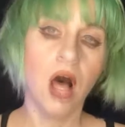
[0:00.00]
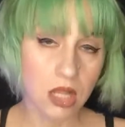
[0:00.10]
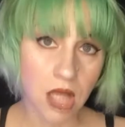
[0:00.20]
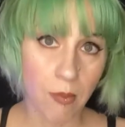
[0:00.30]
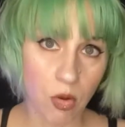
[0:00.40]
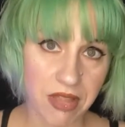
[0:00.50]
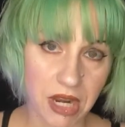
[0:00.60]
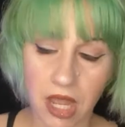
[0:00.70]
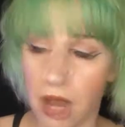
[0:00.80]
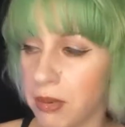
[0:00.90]
a lot more than
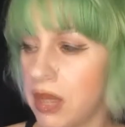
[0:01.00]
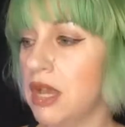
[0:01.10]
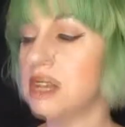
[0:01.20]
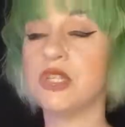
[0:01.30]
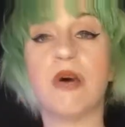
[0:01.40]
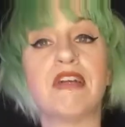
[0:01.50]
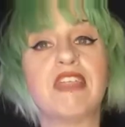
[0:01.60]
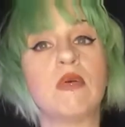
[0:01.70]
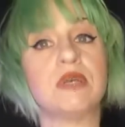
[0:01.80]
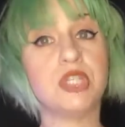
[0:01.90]
a cup. So
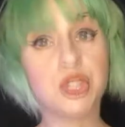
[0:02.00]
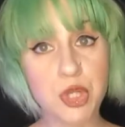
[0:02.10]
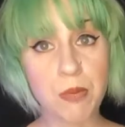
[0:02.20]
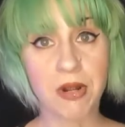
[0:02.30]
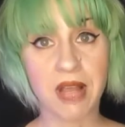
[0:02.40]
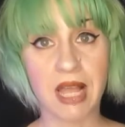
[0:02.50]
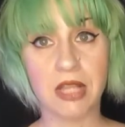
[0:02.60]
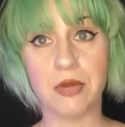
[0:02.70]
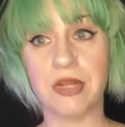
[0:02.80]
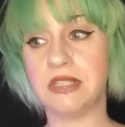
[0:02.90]
everything was super
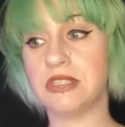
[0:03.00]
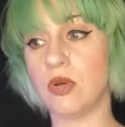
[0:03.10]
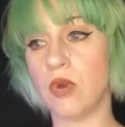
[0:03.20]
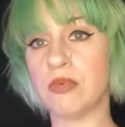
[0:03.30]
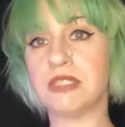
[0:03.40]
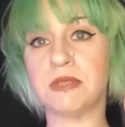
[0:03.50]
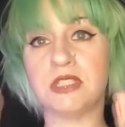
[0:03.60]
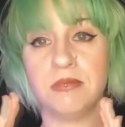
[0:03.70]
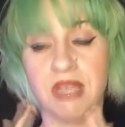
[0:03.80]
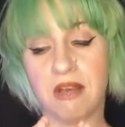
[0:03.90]
diluted. So what was
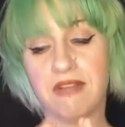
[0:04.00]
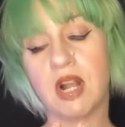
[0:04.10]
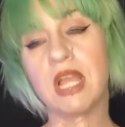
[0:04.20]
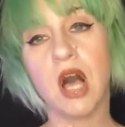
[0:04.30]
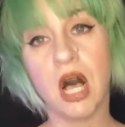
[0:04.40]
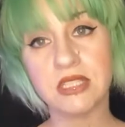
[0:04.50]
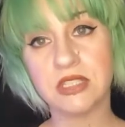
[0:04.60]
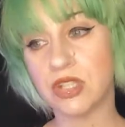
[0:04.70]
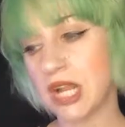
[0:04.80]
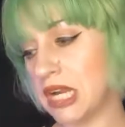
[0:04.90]
supposed to be a very
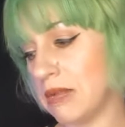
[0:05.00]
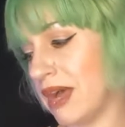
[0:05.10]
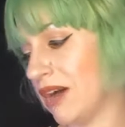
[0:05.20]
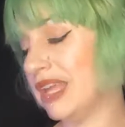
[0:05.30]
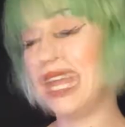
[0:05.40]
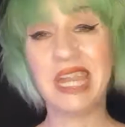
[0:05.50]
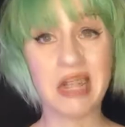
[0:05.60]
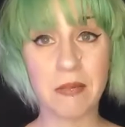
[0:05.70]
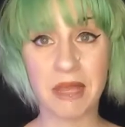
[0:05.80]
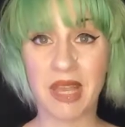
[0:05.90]
concentrated amount ended
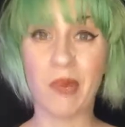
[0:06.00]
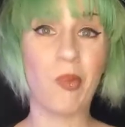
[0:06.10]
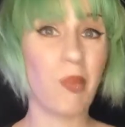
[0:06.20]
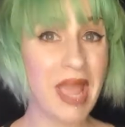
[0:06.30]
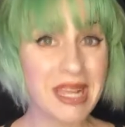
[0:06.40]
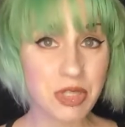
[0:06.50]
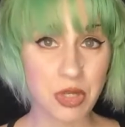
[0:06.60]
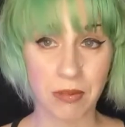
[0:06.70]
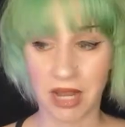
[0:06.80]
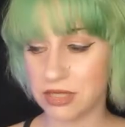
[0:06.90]
up being way
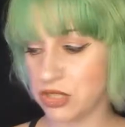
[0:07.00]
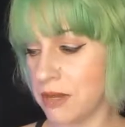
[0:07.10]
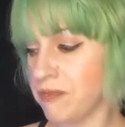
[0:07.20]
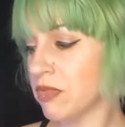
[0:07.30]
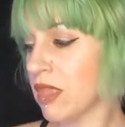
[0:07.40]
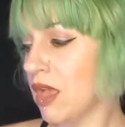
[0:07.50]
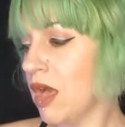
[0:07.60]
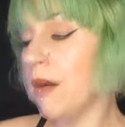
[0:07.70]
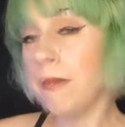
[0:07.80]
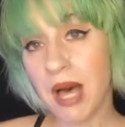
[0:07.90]
too much.
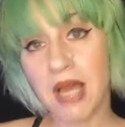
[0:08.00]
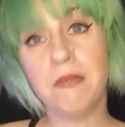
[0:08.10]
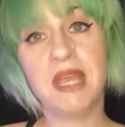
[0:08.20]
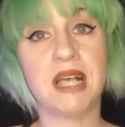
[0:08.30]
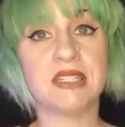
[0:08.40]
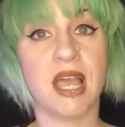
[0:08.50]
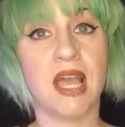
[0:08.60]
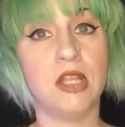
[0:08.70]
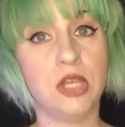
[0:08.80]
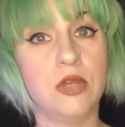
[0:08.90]
But because I
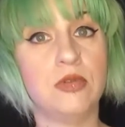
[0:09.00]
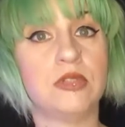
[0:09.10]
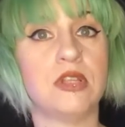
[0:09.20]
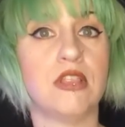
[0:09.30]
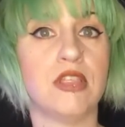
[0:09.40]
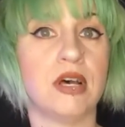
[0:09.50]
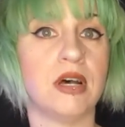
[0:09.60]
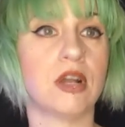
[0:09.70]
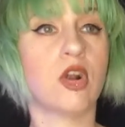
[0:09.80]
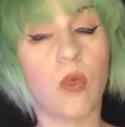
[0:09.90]
had used
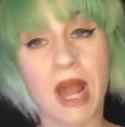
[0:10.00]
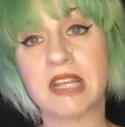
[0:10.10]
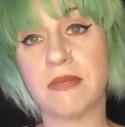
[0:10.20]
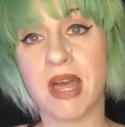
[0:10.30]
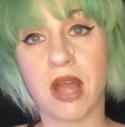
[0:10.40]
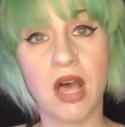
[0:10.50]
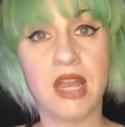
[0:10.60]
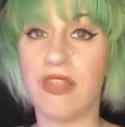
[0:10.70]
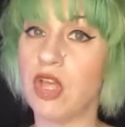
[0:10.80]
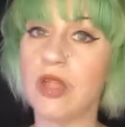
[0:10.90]
the correct amount of
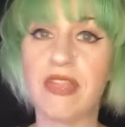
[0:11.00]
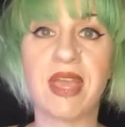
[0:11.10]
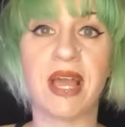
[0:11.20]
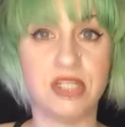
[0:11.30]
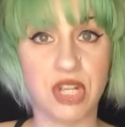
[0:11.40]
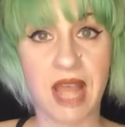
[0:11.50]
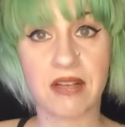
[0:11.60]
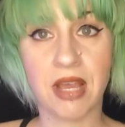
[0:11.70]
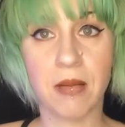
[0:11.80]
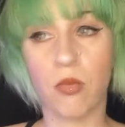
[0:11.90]
honey, the only thing I
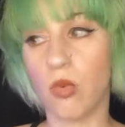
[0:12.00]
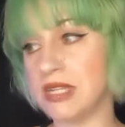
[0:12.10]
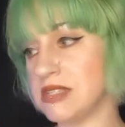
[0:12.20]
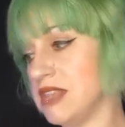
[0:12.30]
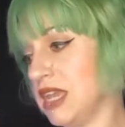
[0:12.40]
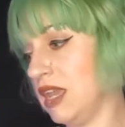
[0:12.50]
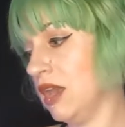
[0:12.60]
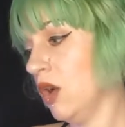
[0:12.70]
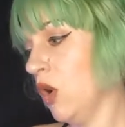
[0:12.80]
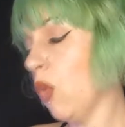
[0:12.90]
jacked up was the
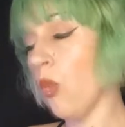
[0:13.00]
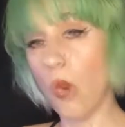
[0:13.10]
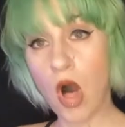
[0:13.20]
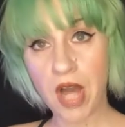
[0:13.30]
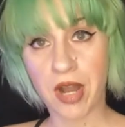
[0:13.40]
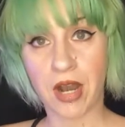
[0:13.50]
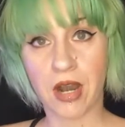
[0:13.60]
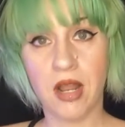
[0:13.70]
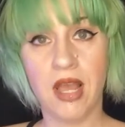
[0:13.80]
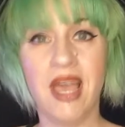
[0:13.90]

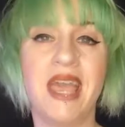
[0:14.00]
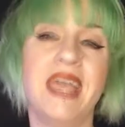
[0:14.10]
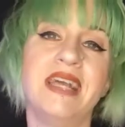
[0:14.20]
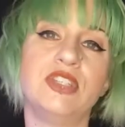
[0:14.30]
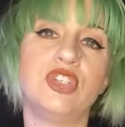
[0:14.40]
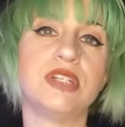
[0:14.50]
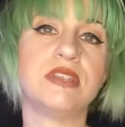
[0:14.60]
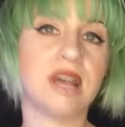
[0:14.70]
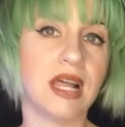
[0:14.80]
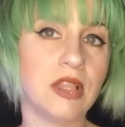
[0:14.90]
water. It's
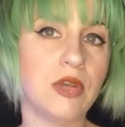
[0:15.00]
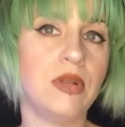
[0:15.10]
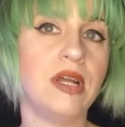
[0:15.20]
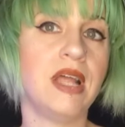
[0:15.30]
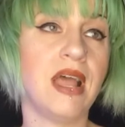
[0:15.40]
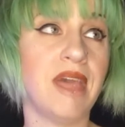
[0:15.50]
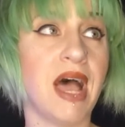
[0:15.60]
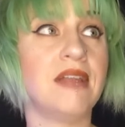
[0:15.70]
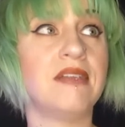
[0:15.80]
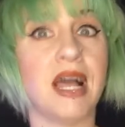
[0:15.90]
just diluted, and
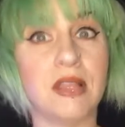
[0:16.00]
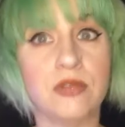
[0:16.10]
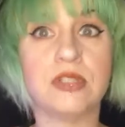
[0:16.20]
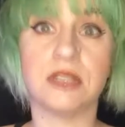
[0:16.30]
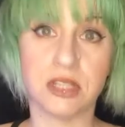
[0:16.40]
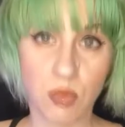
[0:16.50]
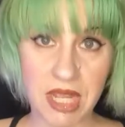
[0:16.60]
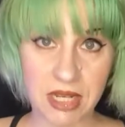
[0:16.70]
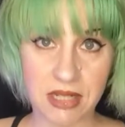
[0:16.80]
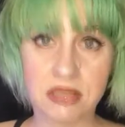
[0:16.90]
that dilutes the
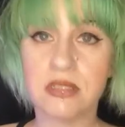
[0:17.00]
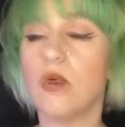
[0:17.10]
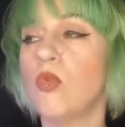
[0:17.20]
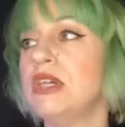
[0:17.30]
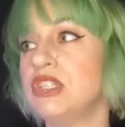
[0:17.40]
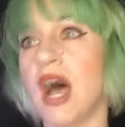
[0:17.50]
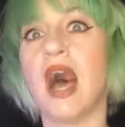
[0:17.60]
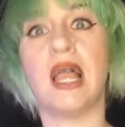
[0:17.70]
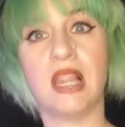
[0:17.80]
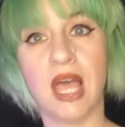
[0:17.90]
sweetness, which
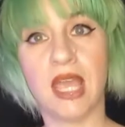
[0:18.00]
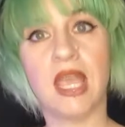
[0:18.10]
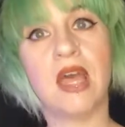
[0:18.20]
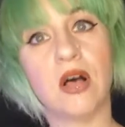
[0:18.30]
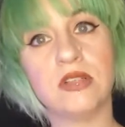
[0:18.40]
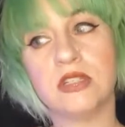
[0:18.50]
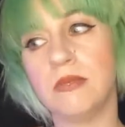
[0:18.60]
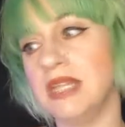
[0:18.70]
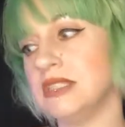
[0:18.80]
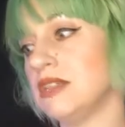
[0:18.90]
I like. It also
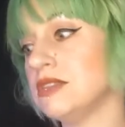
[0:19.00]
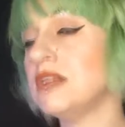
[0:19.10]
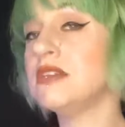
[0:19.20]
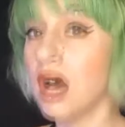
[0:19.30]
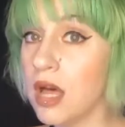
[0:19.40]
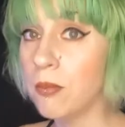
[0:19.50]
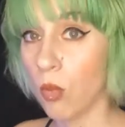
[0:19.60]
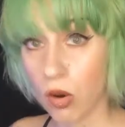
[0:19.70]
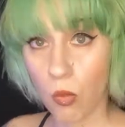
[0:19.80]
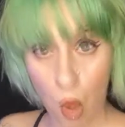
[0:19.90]
means there's a ton
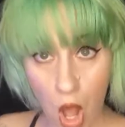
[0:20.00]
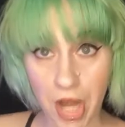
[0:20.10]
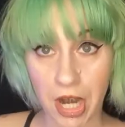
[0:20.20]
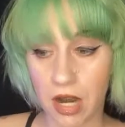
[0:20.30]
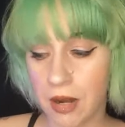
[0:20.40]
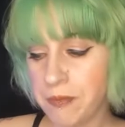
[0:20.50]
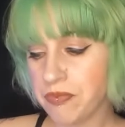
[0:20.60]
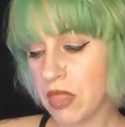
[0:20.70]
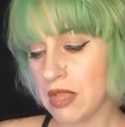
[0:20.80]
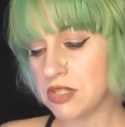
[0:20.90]
more water.
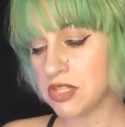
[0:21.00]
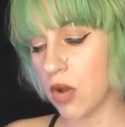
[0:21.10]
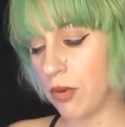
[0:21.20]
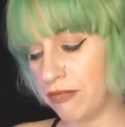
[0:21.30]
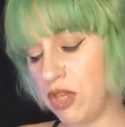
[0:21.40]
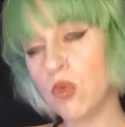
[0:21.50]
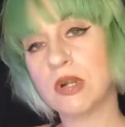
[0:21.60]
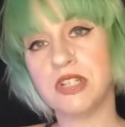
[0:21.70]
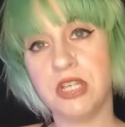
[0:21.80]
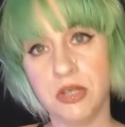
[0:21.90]
So if you
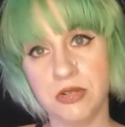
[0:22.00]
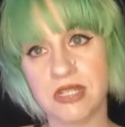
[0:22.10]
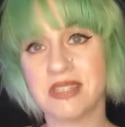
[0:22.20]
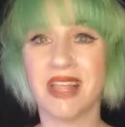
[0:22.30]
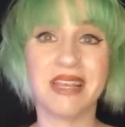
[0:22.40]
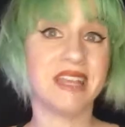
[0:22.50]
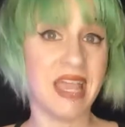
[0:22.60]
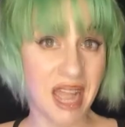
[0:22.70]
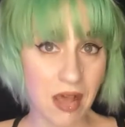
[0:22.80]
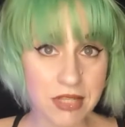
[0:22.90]
were to use this, like
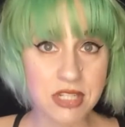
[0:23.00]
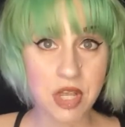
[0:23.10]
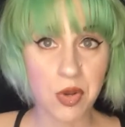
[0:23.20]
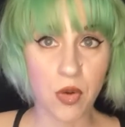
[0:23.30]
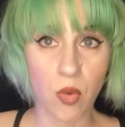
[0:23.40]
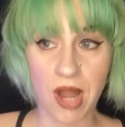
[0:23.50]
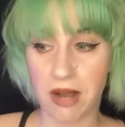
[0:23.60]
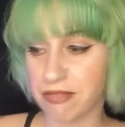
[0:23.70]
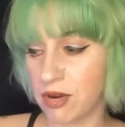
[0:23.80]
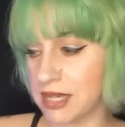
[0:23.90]
take out the soda
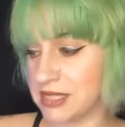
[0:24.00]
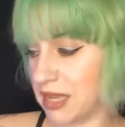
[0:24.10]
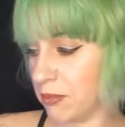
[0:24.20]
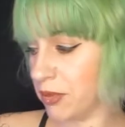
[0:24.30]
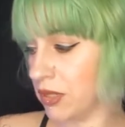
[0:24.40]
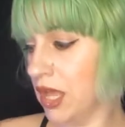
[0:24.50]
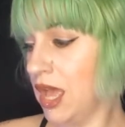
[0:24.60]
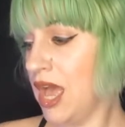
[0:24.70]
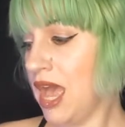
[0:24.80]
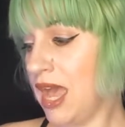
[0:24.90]
water, for example,
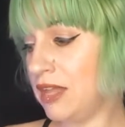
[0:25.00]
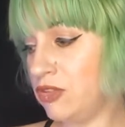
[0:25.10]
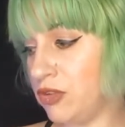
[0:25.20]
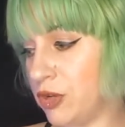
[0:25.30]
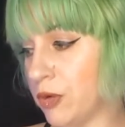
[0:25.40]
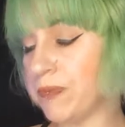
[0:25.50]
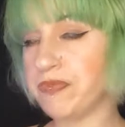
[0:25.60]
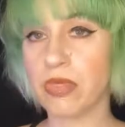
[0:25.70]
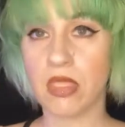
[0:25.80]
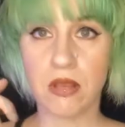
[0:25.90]
and do
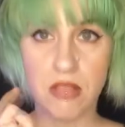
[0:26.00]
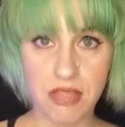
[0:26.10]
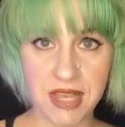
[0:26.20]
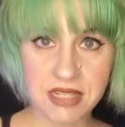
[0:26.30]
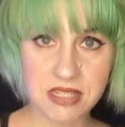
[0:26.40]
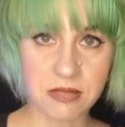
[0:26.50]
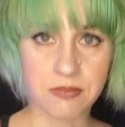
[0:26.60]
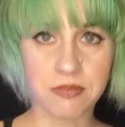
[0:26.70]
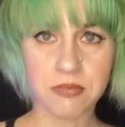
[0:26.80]
this